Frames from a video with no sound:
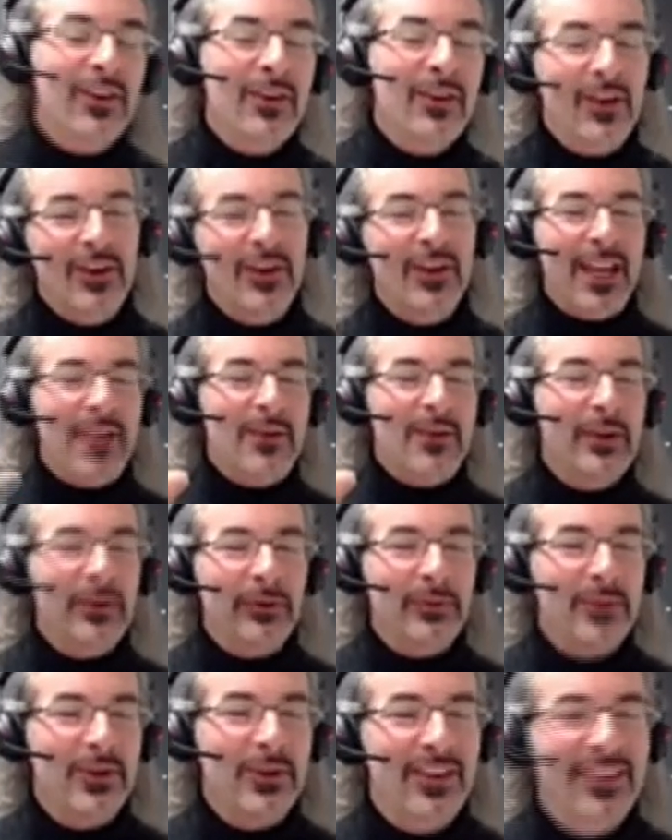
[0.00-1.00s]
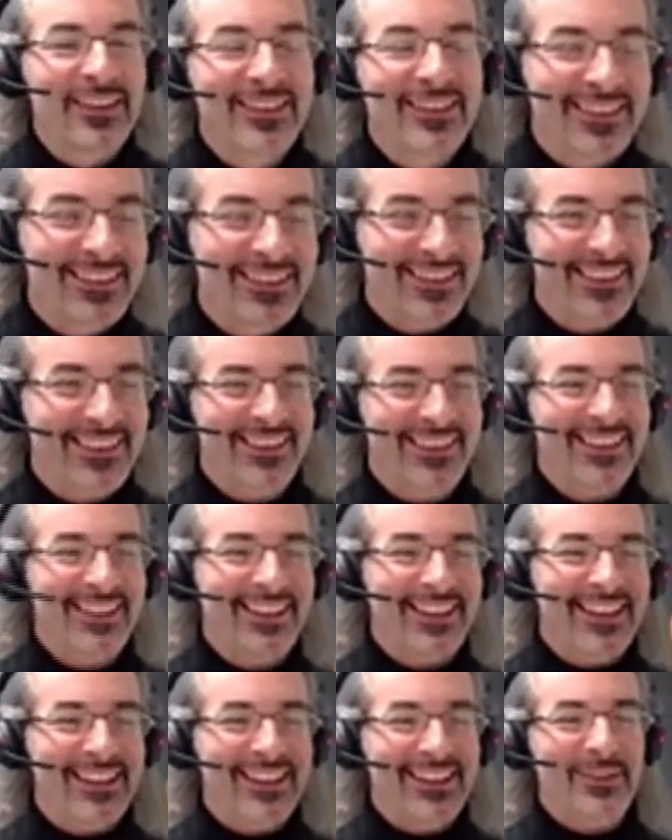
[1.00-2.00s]
oh, oh, okay, once more.
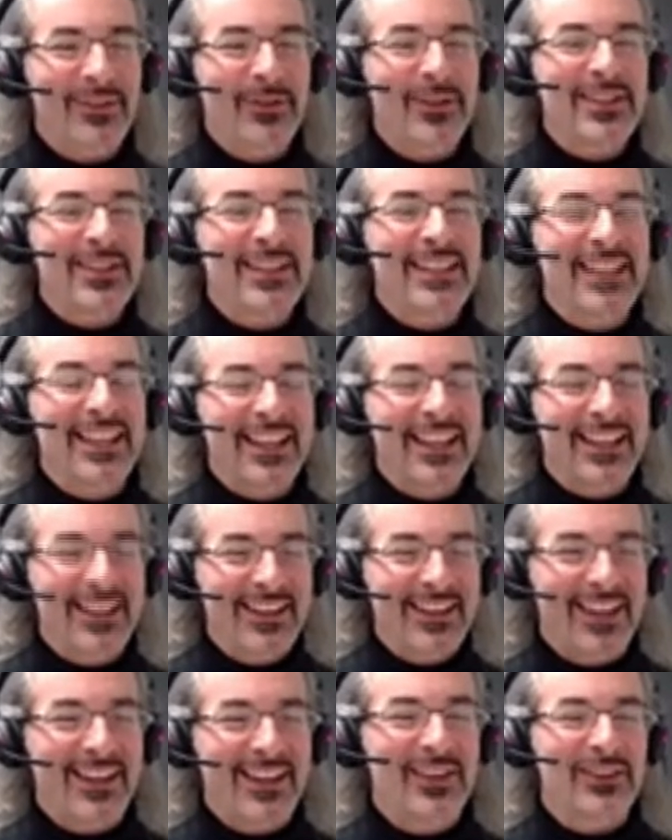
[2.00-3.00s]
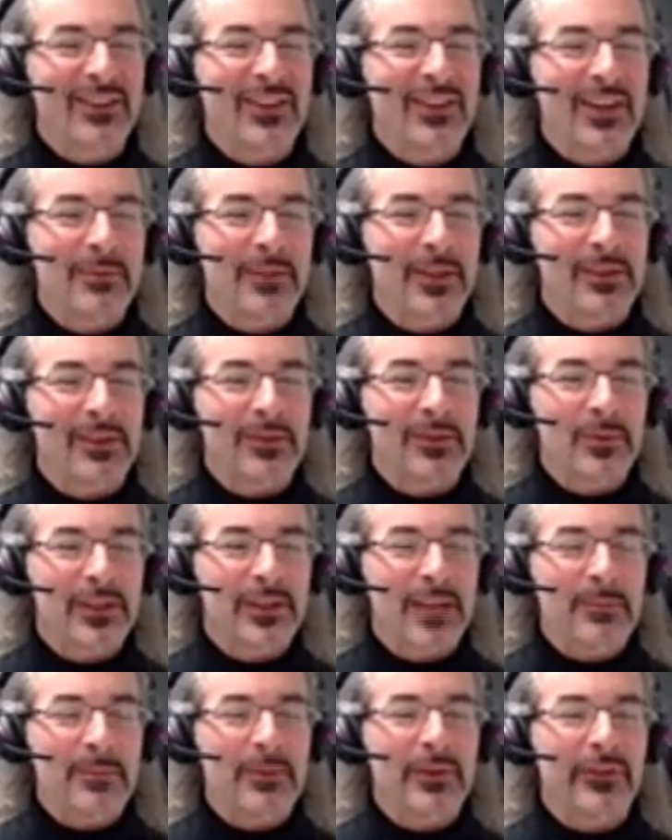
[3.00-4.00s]
The first thing I'm going to talk about
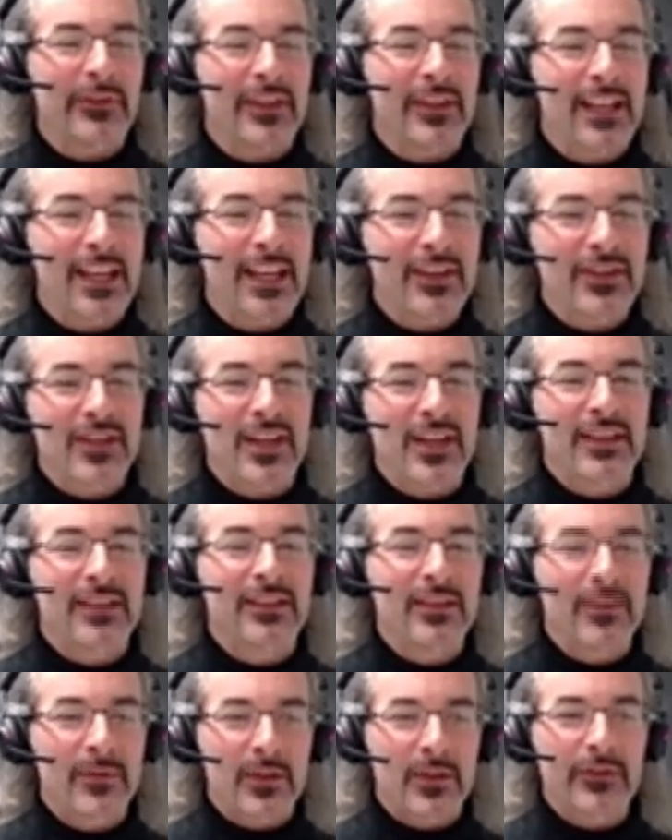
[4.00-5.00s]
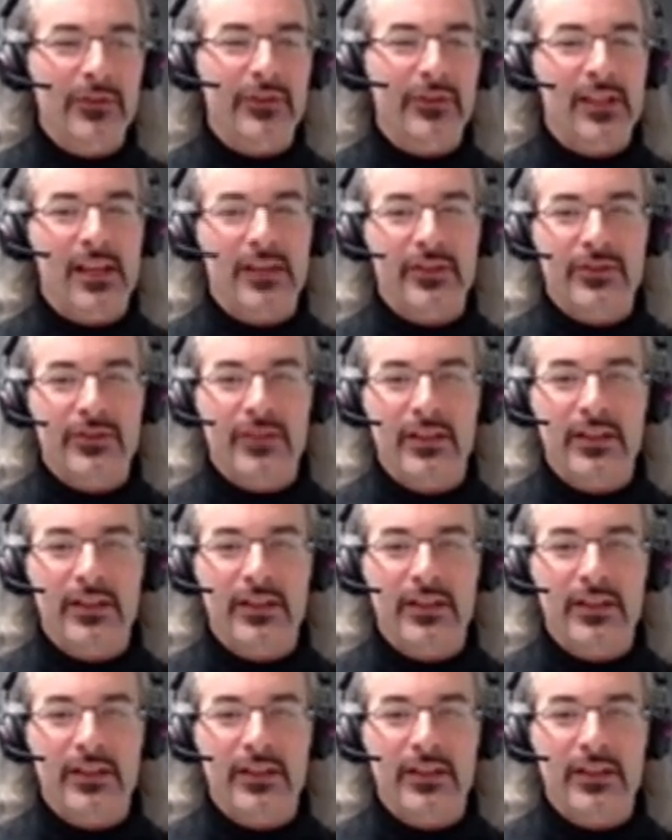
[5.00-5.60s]
what happens at large n versus large